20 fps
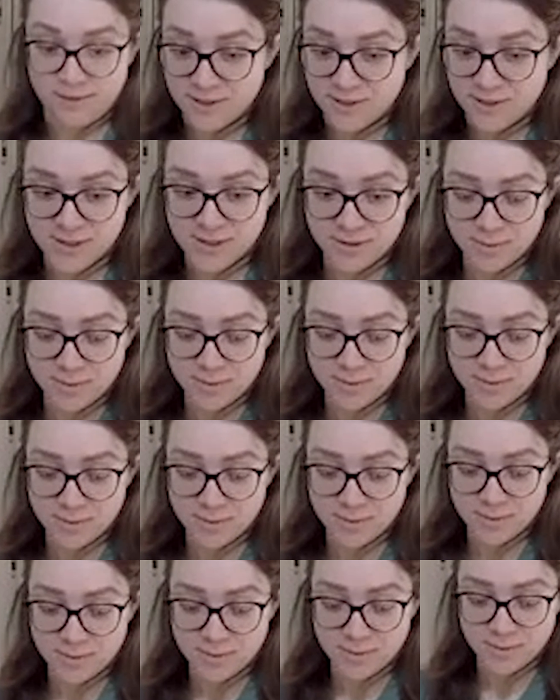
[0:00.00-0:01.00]
Various other
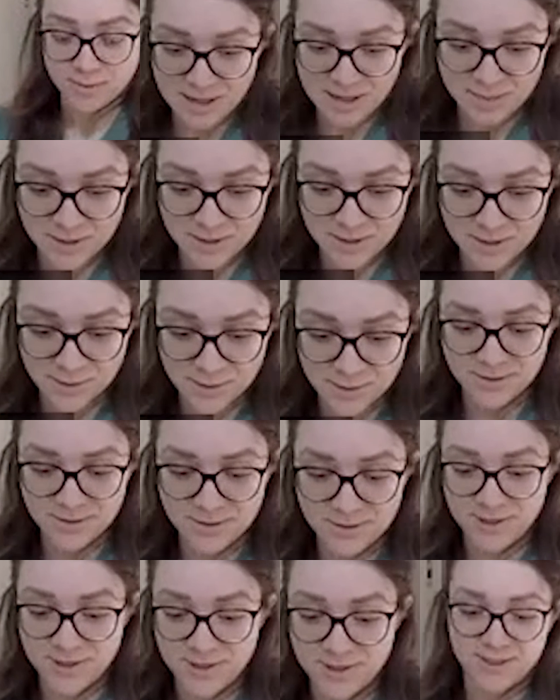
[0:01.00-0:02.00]
procedures, libraries, or
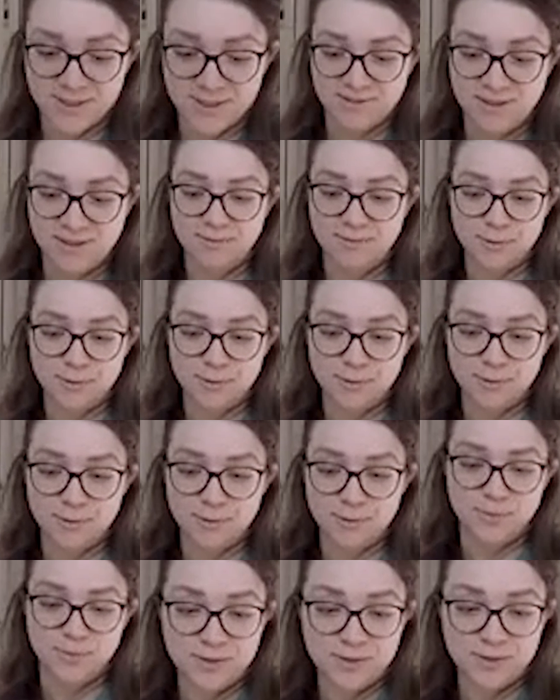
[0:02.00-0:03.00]
features have come to
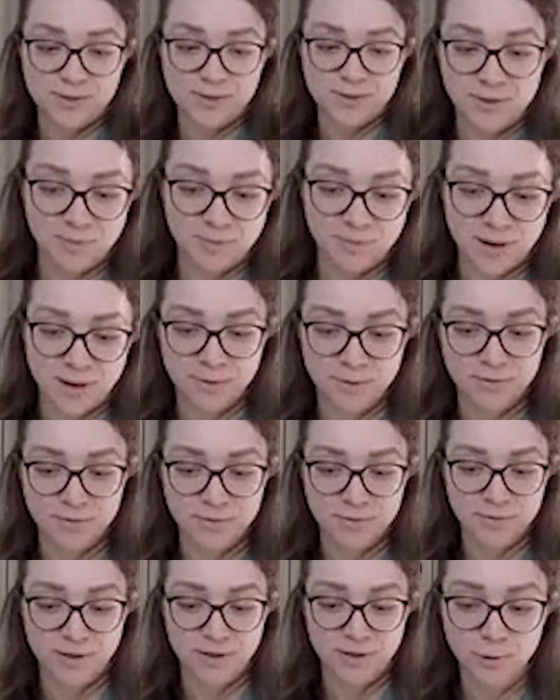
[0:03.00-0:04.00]
be considered part
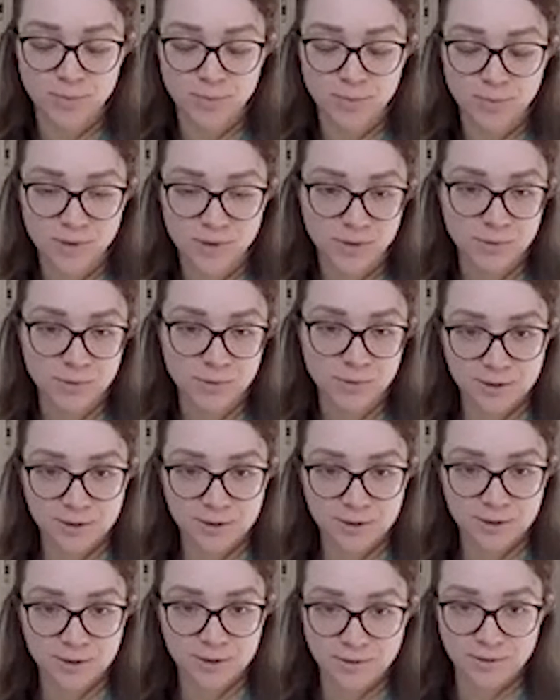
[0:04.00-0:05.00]
of the Hadoop, but those
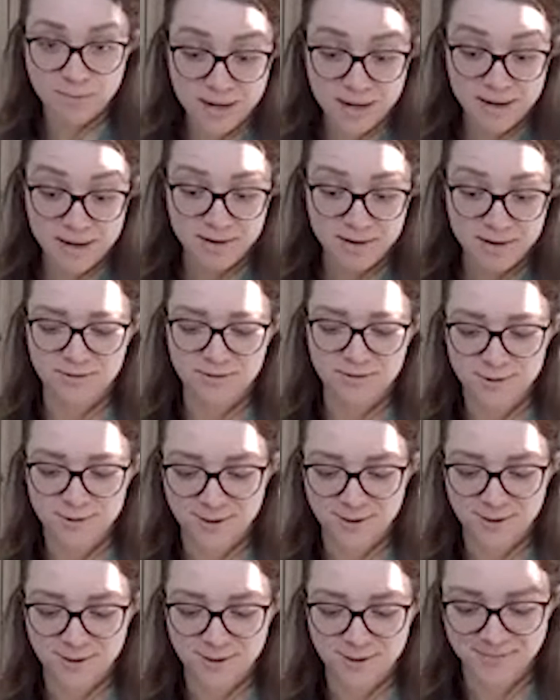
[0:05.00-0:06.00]
are the main
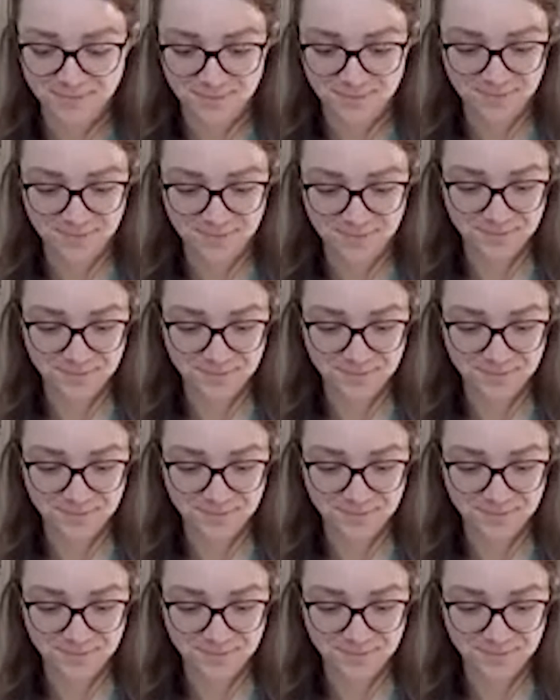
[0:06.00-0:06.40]
four.